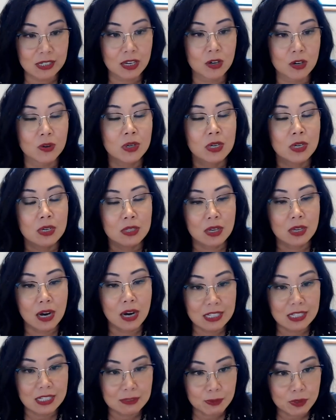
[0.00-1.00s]
So, the
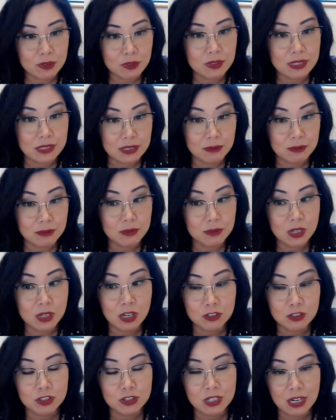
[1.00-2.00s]
hospitals and some
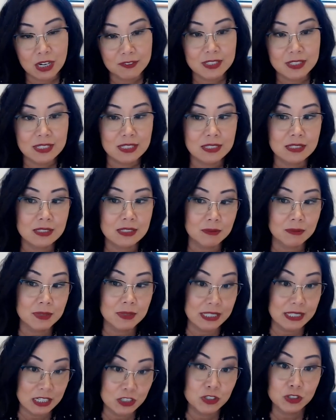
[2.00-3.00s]
doctors' offices um,
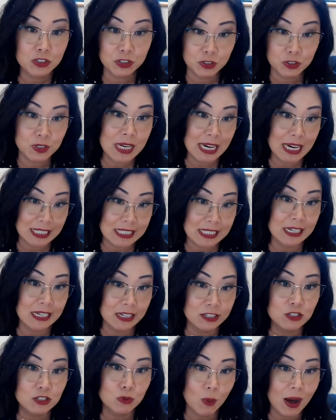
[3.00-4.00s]
continue to do
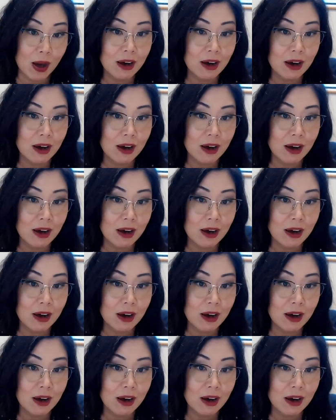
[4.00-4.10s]
testing as